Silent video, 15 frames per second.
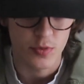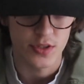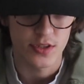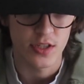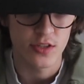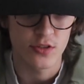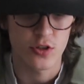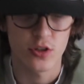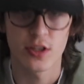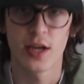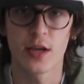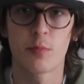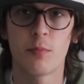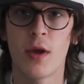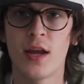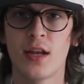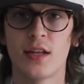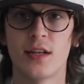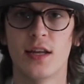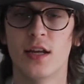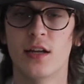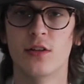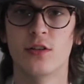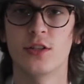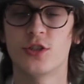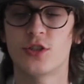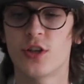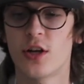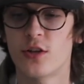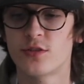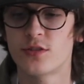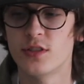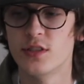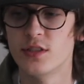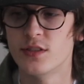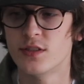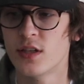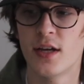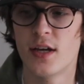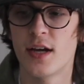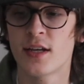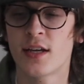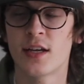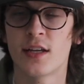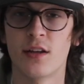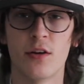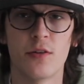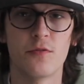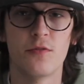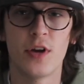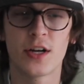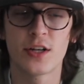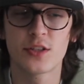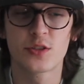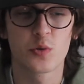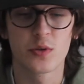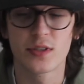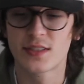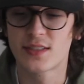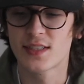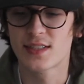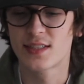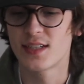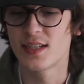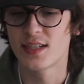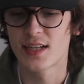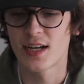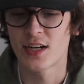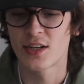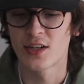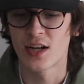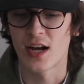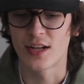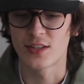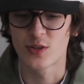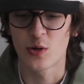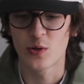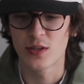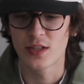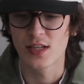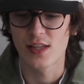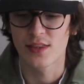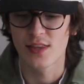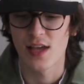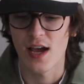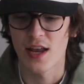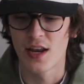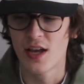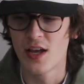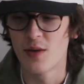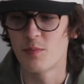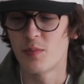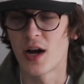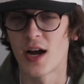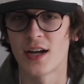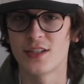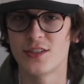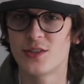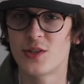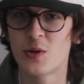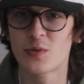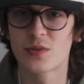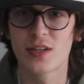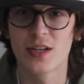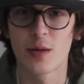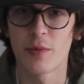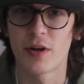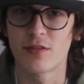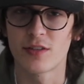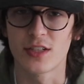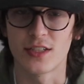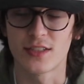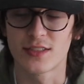but these are like made in Italy, Chelsea's. Again, very 2016 era. I totally get that, but I don't think I'm ever gonna